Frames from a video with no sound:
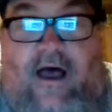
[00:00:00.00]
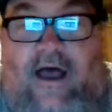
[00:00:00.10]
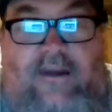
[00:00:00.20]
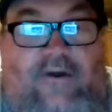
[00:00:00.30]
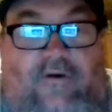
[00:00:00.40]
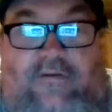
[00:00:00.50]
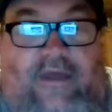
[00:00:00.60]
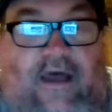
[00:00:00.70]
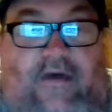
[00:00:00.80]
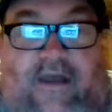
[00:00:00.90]
I know that
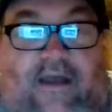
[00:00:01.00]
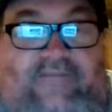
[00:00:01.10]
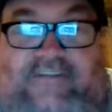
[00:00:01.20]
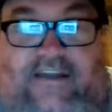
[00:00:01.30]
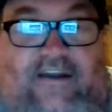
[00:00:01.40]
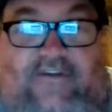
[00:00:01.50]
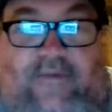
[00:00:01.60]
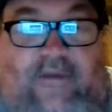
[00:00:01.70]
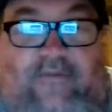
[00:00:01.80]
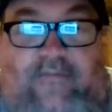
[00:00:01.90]
I've seen other
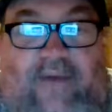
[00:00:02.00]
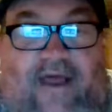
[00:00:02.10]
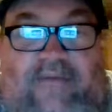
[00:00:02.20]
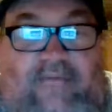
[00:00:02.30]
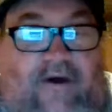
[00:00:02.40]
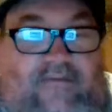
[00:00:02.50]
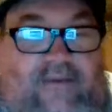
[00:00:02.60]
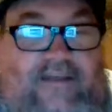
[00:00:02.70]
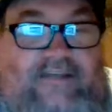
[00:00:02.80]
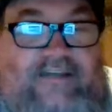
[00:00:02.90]
people buy the
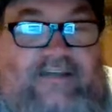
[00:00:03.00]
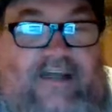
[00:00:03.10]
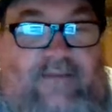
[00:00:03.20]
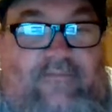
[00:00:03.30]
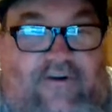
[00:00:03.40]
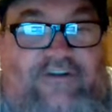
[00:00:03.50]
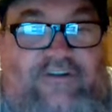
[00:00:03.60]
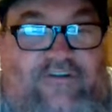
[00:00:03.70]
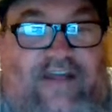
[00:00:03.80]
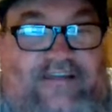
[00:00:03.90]
mouthpieces, and I'm pretty
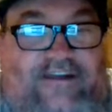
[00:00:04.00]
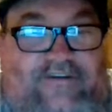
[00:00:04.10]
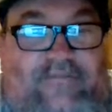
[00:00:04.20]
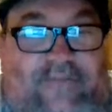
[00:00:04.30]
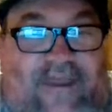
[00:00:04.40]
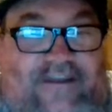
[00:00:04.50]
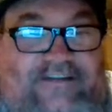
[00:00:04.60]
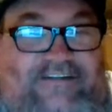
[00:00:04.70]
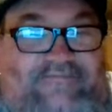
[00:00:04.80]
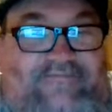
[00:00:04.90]
sure that's how they're made.
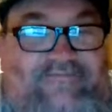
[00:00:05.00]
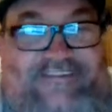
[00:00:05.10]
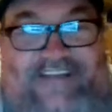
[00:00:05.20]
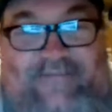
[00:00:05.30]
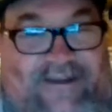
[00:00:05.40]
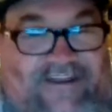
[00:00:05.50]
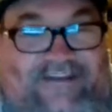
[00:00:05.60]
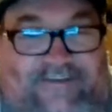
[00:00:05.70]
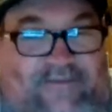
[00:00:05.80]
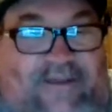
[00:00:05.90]
Is same idea
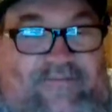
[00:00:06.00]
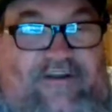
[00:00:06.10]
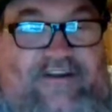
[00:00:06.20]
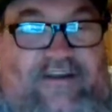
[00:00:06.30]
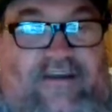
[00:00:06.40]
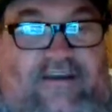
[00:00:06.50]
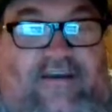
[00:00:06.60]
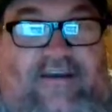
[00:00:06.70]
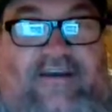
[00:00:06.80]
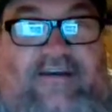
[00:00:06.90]
as they're being printed.
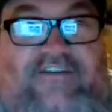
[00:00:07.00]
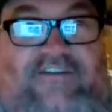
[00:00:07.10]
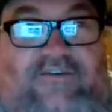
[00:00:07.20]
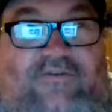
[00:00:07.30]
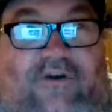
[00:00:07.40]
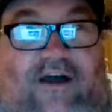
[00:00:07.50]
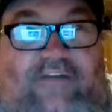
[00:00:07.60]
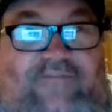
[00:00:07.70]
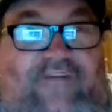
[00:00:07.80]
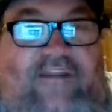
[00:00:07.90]
So I
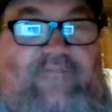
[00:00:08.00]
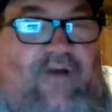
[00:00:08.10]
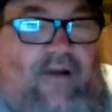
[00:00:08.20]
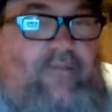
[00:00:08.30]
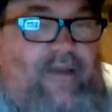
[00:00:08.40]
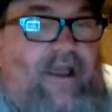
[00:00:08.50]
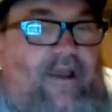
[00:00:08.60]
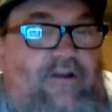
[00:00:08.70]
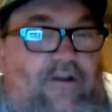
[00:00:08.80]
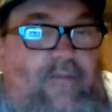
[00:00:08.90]
feel like probably I
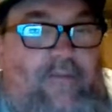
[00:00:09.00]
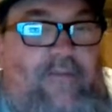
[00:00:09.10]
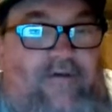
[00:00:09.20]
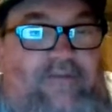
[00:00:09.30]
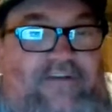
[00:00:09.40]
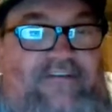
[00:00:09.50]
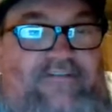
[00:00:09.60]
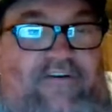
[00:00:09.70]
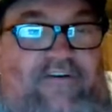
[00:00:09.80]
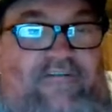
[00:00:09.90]
could look up a mouthpiece
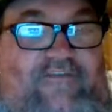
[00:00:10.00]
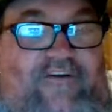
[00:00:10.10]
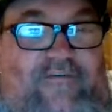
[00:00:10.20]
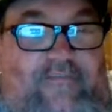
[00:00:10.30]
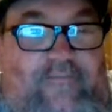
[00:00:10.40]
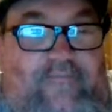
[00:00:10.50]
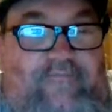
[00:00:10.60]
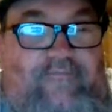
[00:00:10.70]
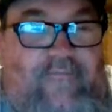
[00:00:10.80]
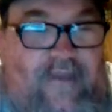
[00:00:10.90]
for molded.
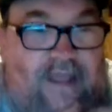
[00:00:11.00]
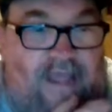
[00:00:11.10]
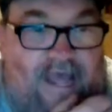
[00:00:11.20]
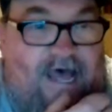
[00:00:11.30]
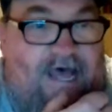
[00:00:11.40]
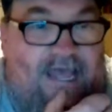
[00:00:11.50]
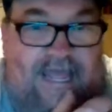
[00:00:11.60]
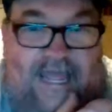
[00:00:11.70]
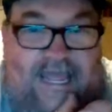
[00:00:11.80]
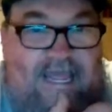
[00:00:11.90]
Probably be
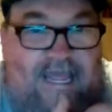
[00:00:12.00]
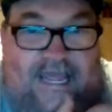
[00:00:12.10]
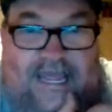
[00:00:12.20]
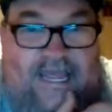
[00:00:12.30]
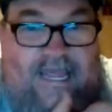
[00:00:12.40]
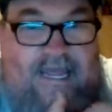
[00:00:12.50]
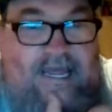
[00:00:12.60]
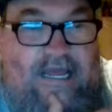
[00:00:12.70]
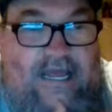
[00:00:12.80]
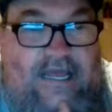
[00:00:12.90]
molded.
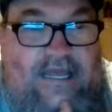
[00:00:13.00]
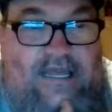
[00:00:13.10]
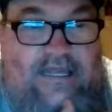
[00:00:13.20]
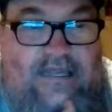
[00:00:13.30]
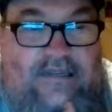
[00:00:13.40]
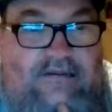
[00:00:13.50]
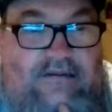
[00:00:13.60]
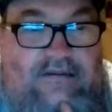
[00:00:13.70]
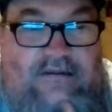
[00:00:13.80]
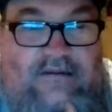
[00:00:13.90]
The rubbery
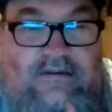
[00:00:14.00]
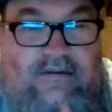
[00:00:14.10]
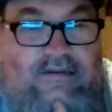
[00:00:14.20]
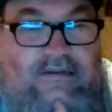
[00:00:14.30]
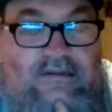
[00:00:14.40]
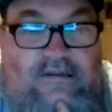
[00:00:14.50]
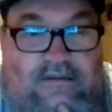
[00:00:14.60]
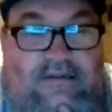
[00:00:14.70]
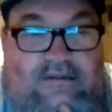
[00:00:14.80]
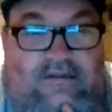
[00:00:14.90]
mouthpiece that you
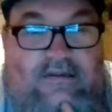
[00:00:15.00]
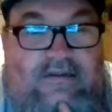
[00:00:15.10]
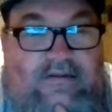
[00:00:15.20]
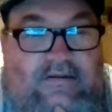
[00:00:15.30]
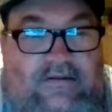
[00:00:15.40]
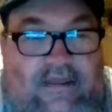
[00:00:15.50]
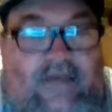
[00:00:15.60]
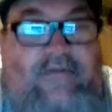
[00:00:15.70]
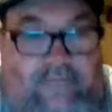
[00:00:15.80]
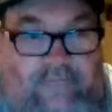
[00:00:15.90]
bite on, but
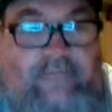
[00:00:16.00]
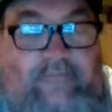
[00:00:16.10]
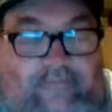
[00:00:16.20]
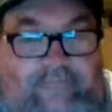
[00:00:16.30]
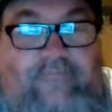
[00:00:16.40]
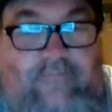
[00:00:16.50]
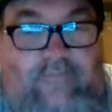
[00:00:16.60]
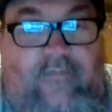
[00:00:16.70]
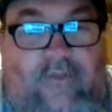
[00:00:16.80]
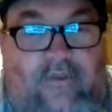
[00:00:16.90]
there's flaps that
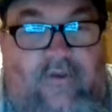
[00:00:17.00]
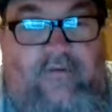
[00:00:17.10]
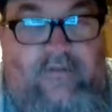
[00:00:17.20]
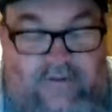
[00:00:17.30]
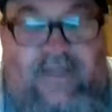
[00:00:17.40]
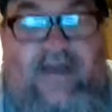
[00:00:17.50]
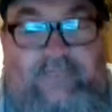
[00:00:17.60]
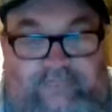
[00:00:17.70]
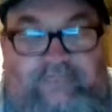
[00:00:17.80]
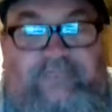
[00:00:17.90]
go in between your
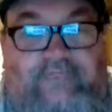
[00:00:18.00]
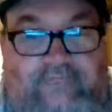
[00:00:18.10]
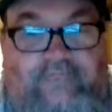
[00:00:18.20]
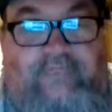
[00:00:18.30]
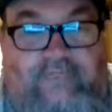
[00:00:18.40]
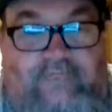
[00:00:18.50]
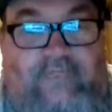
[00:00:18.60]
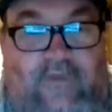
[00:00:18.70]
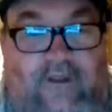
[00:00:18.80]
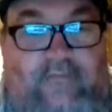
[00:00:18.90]
gums and cheek. Those
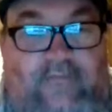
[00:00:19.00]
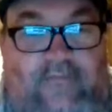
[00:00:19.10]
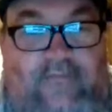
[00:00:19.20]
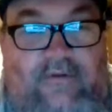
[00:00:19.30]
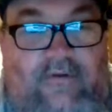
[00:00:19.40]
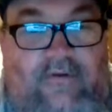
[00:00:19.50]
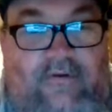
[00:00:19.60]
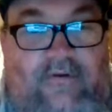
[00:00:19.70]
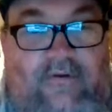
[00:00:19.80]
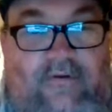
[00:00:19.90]
are molded.